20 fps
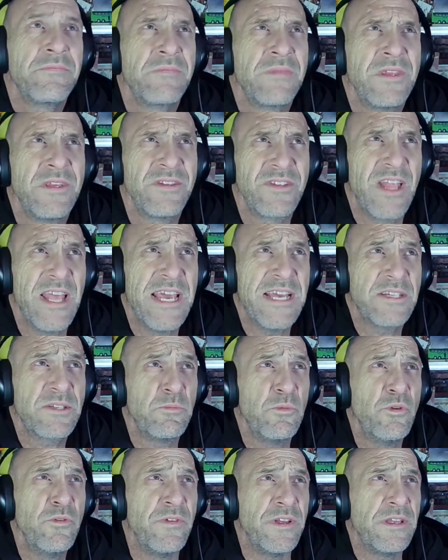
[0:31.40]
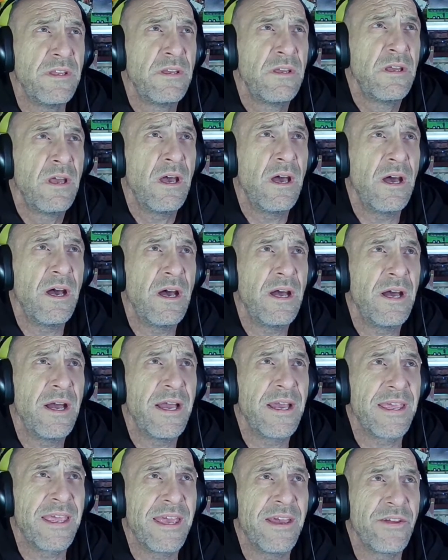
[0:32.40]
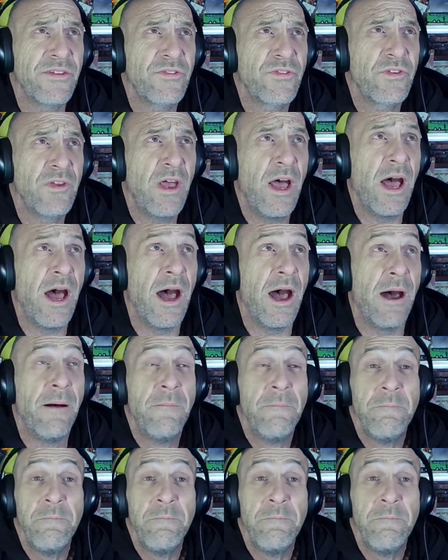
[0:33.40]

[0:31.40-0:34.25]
his last movie, uh, I guess. Uh,